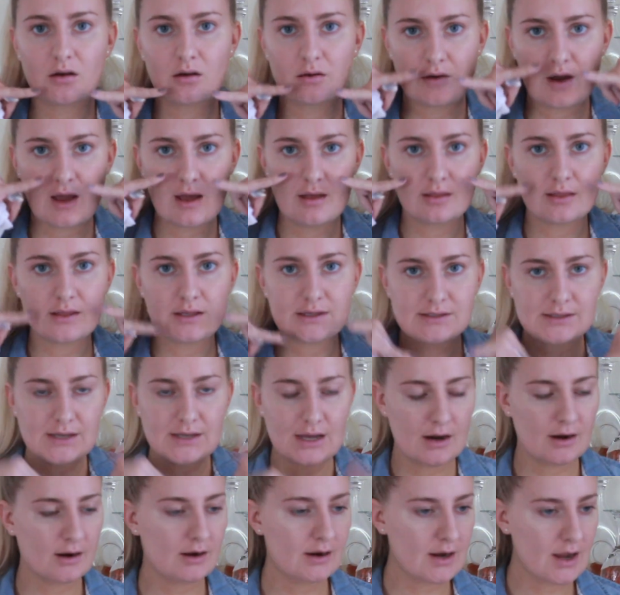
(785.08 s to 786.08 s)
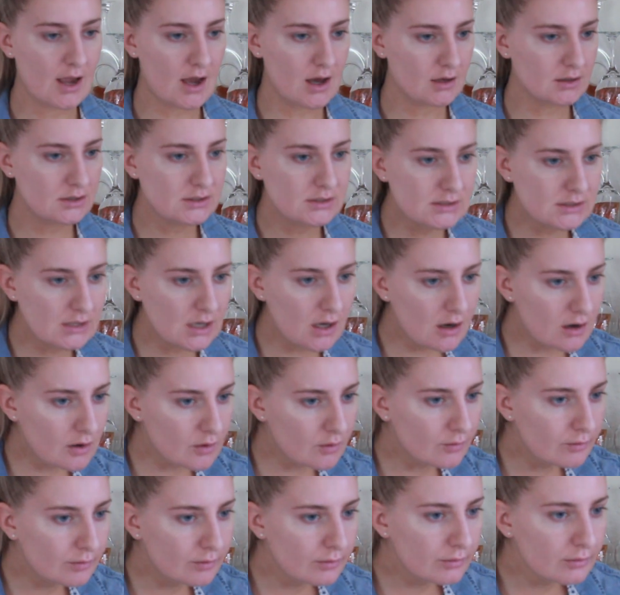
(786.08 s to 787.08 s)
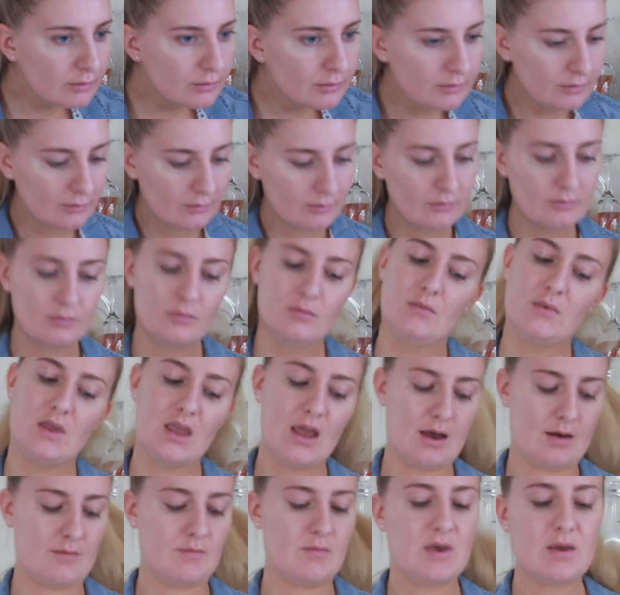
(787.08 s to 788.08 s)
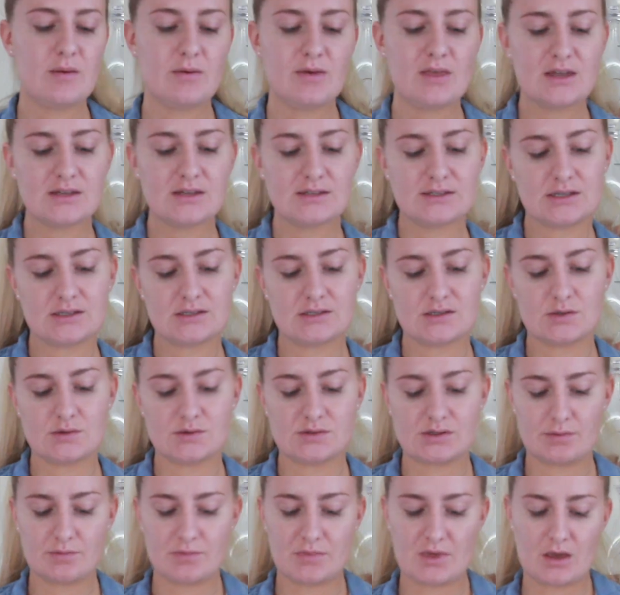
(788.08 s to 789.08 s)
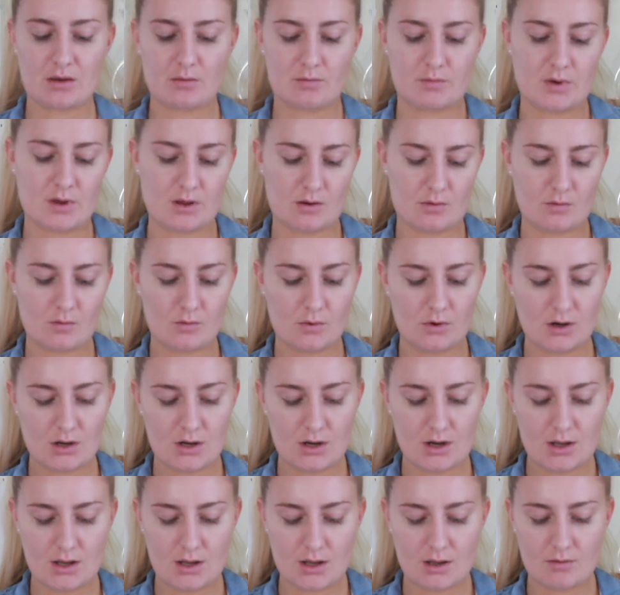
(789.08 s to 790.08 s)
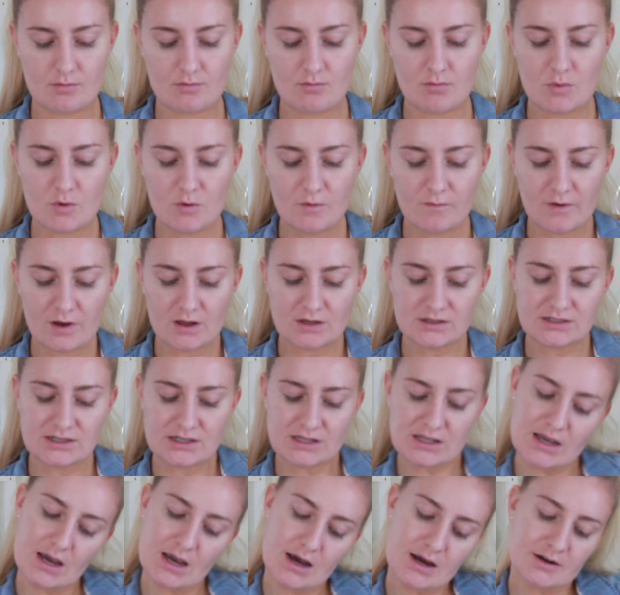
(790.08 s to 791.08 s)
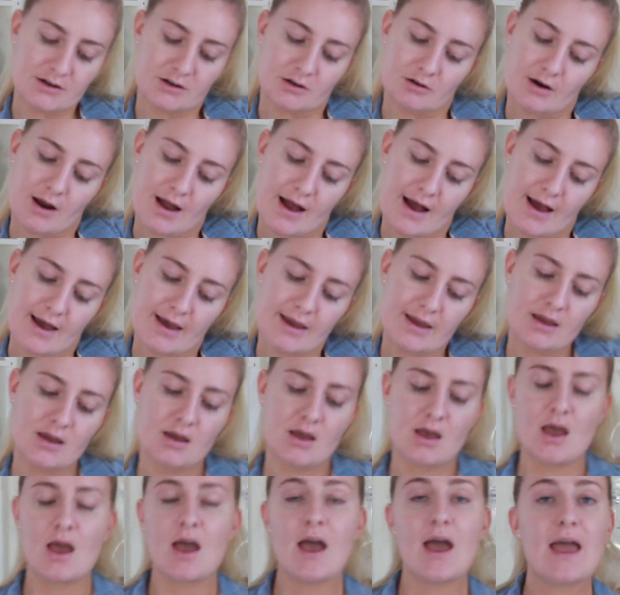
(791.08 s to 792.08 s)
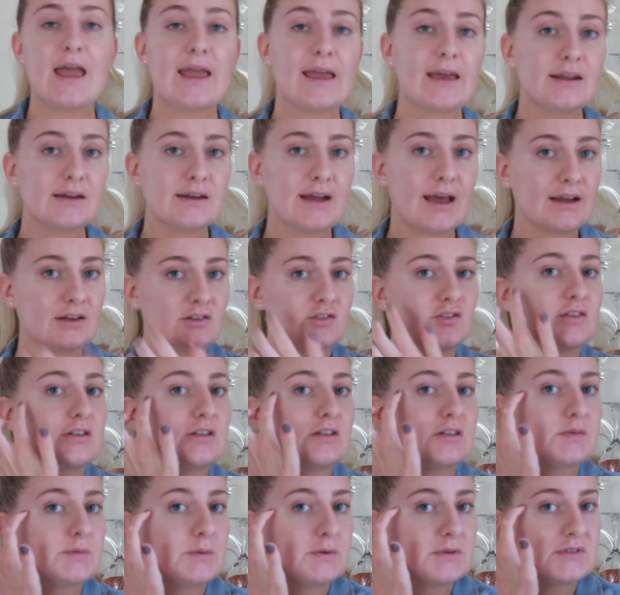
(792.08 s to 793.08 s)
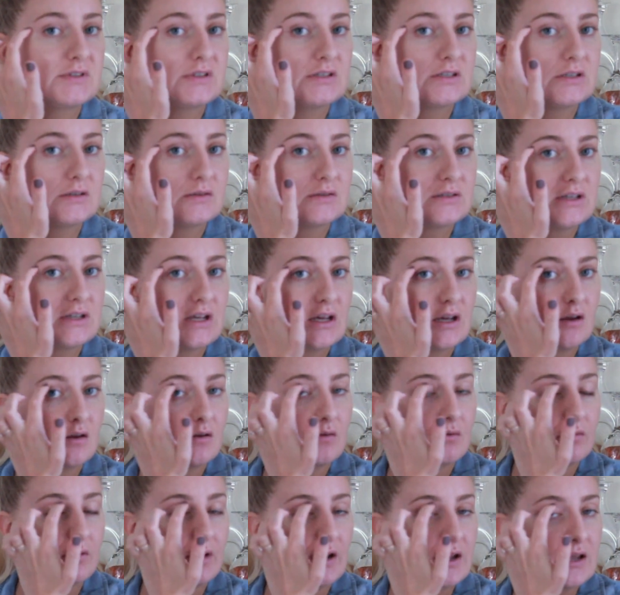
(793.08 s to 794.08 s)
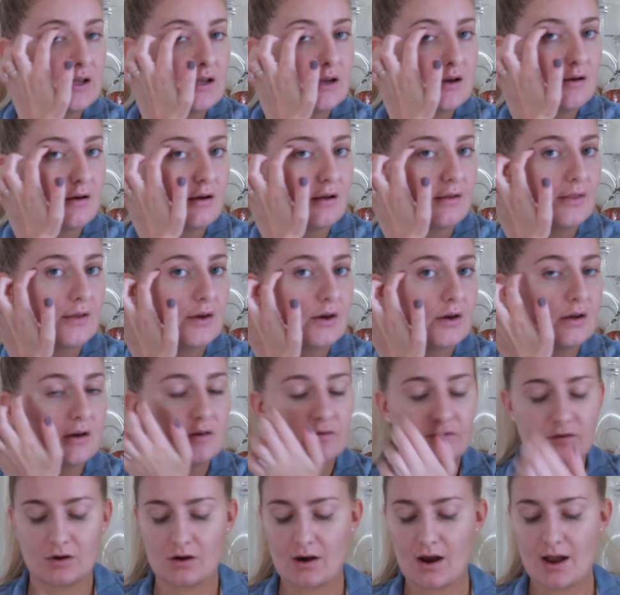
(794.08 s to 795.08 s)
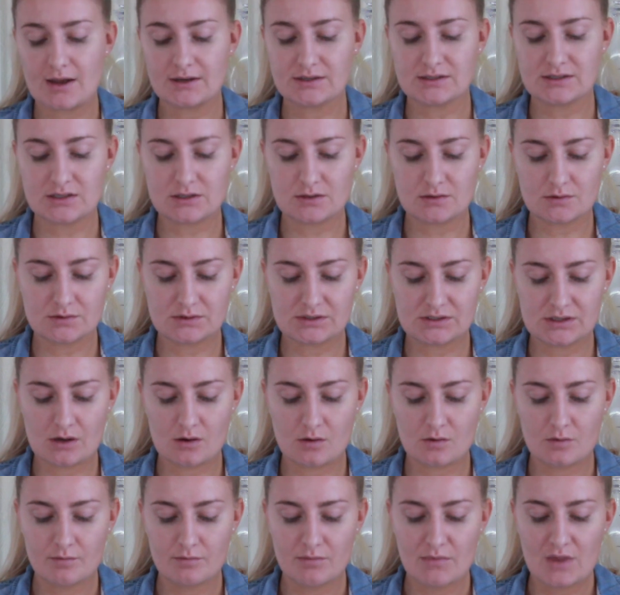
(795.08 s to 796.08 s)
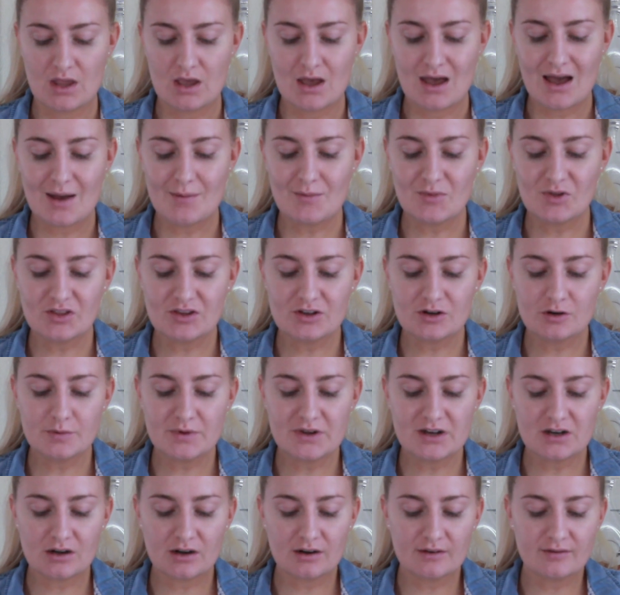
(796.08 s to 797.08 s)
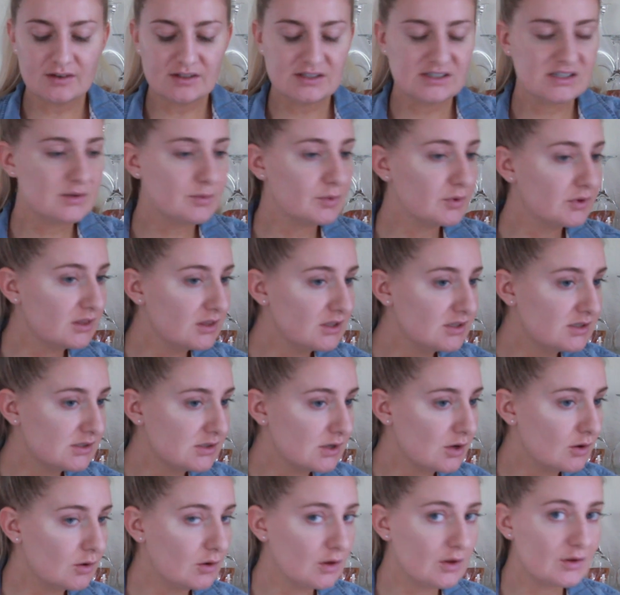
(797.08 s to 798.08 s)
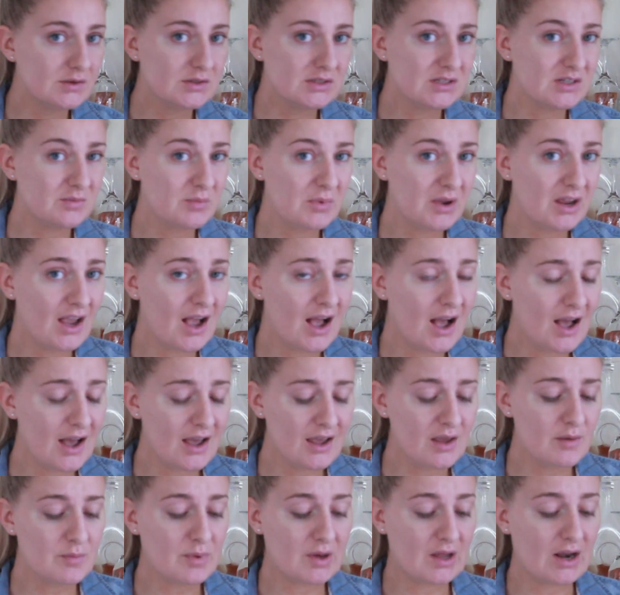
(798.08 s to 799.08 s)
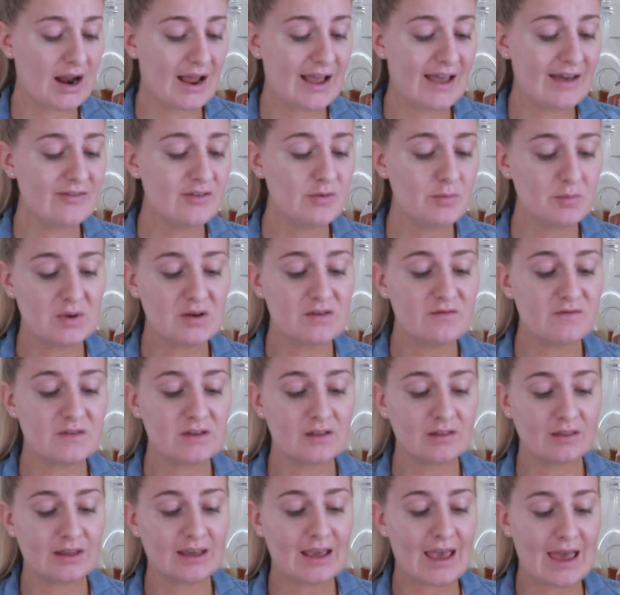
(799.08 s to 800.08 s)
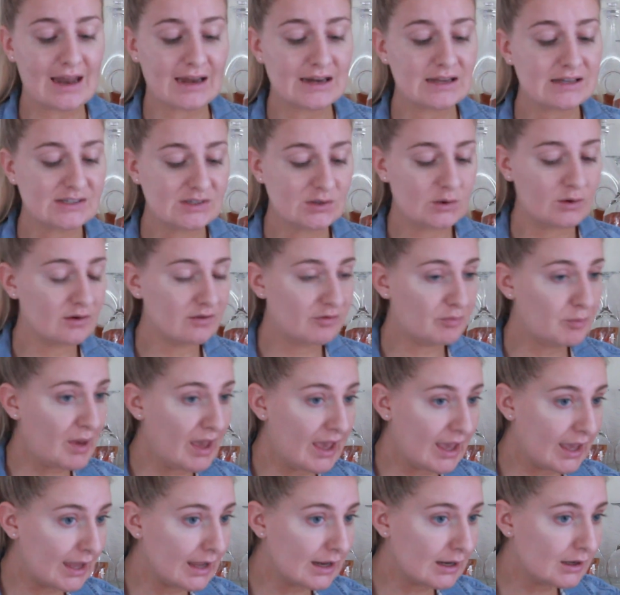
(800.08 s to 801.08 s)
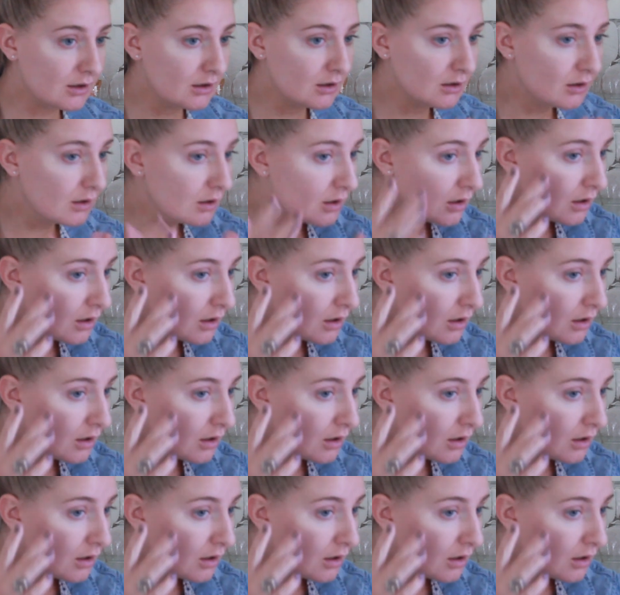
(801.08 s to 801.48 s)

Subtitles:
around this area, so yeah, maybe that does do something, but we're gonna move on to the under eye. And actually you're supposed to use it right here on the hood of your eye too, so I'm a little bit nervous to put this so close to my eye, but I haven't been feeling any sort of pain.